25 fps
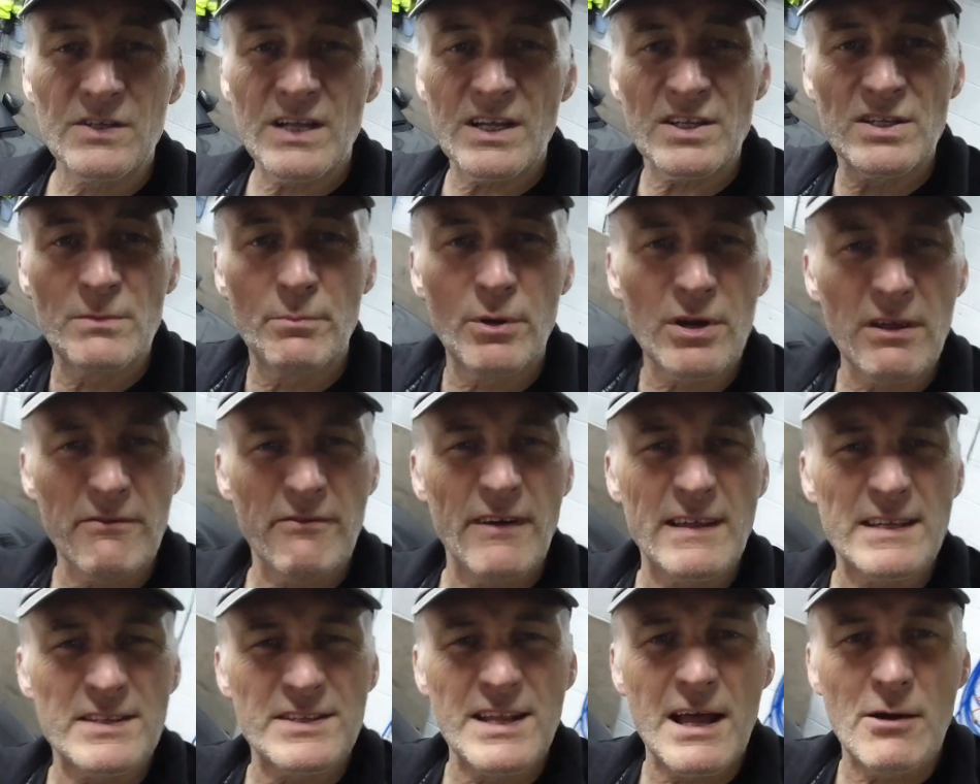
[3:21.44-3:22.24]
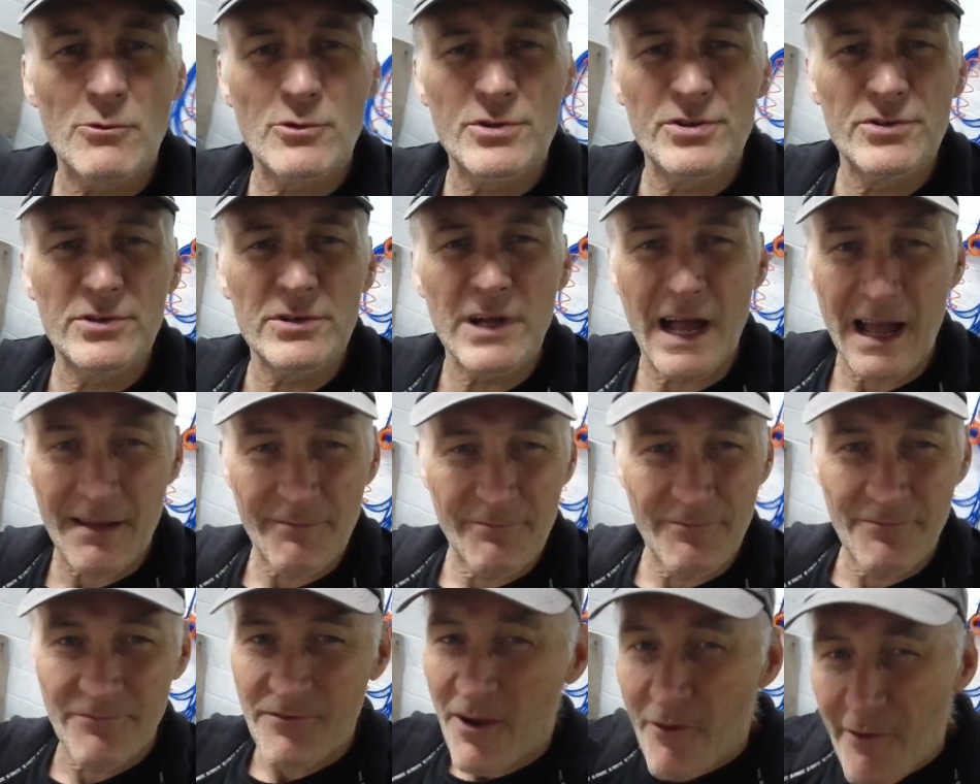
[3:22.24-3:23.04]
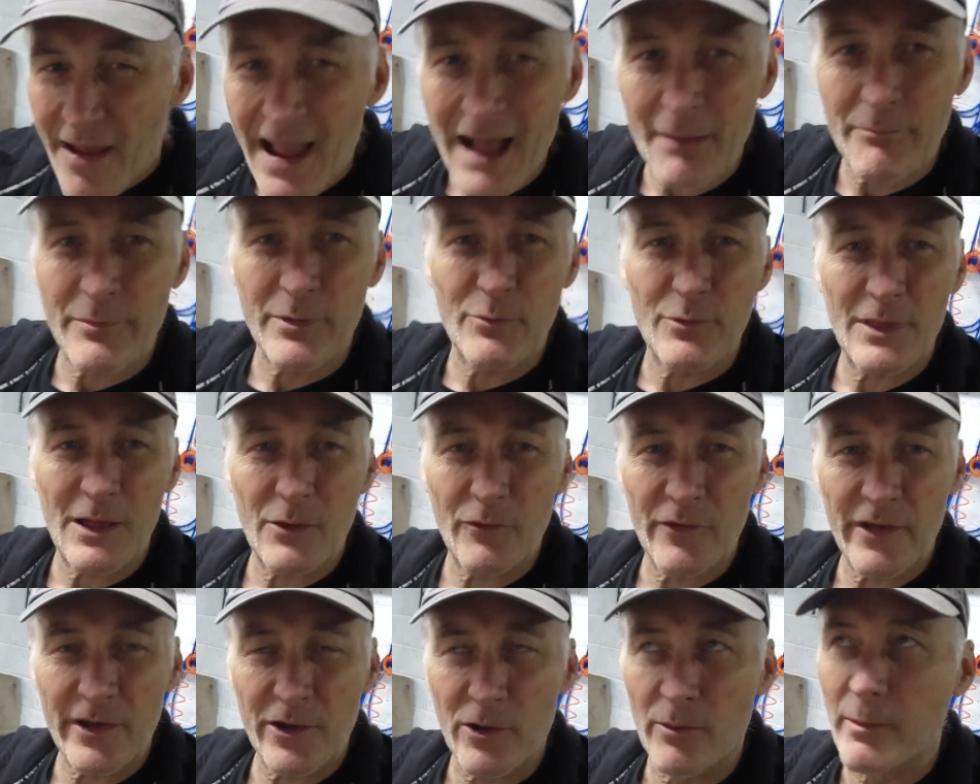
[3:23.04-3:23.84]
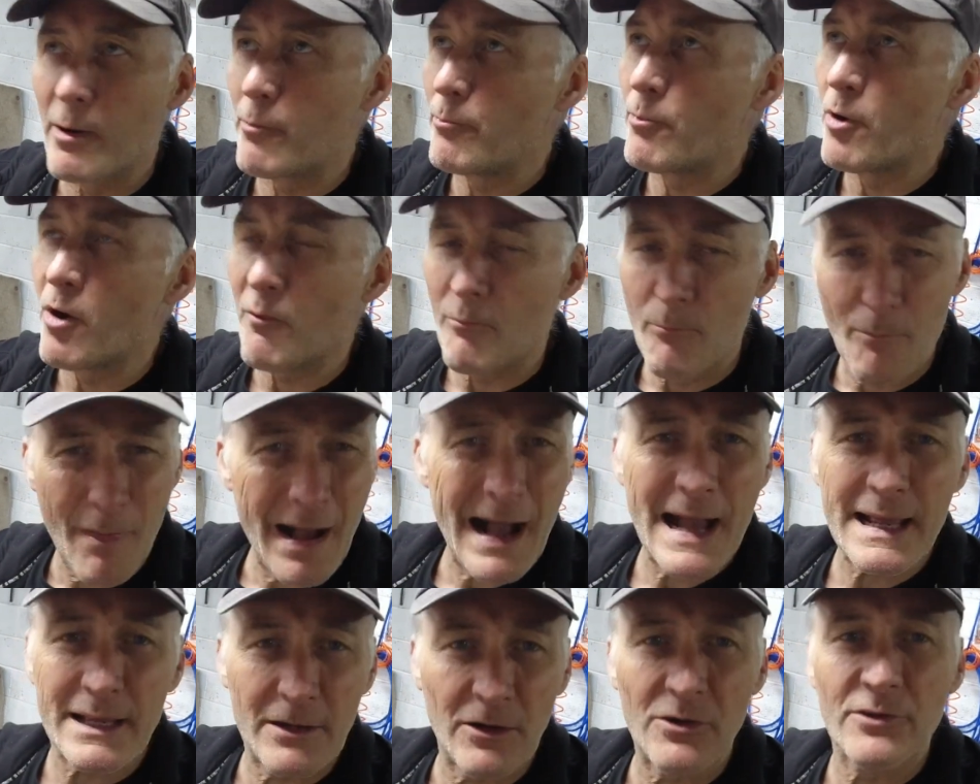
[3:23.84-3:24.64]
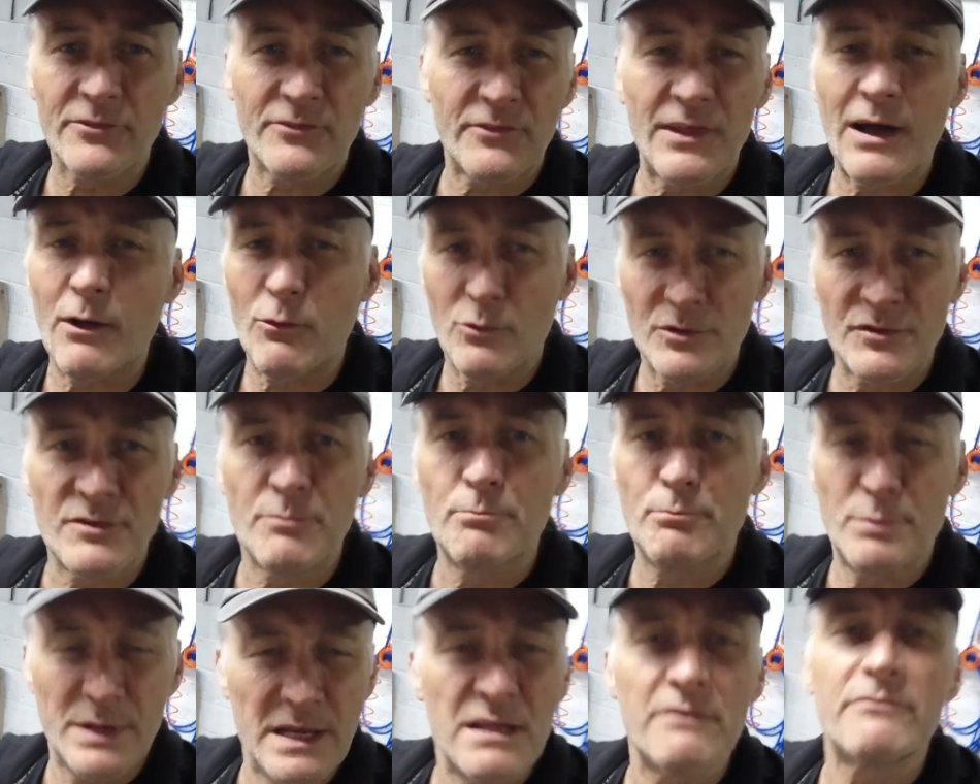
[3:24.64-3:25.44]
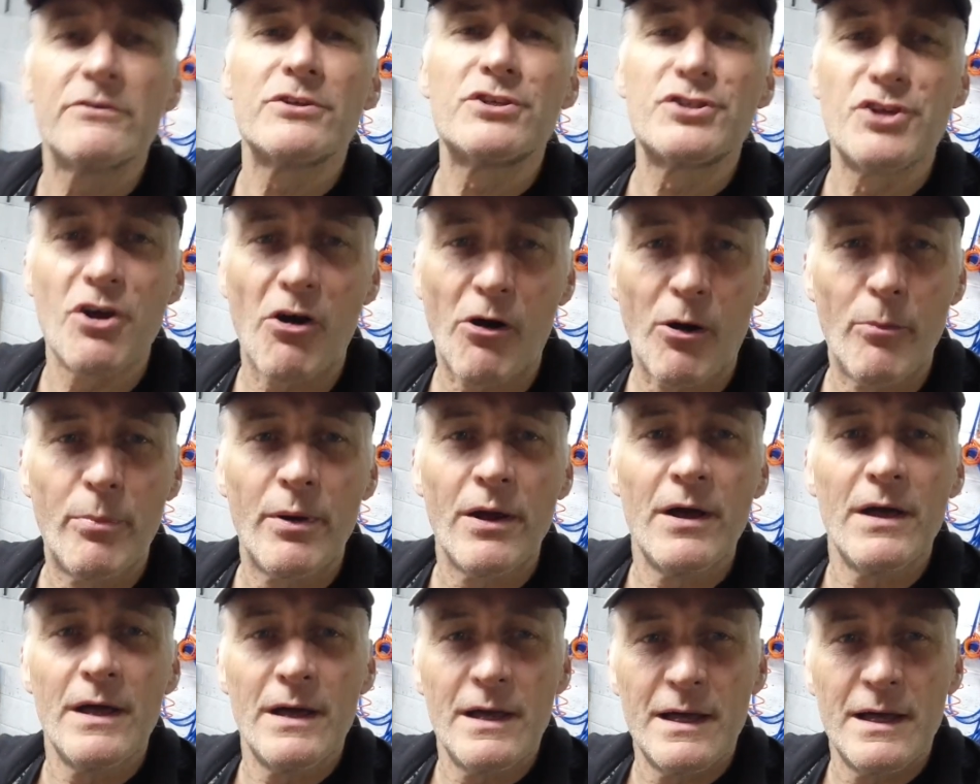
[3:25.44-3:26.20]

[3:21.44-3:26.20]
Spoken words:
So that's the bonnet vents now done. I'm very happy with how they come up, but my God, that was a bit of a job.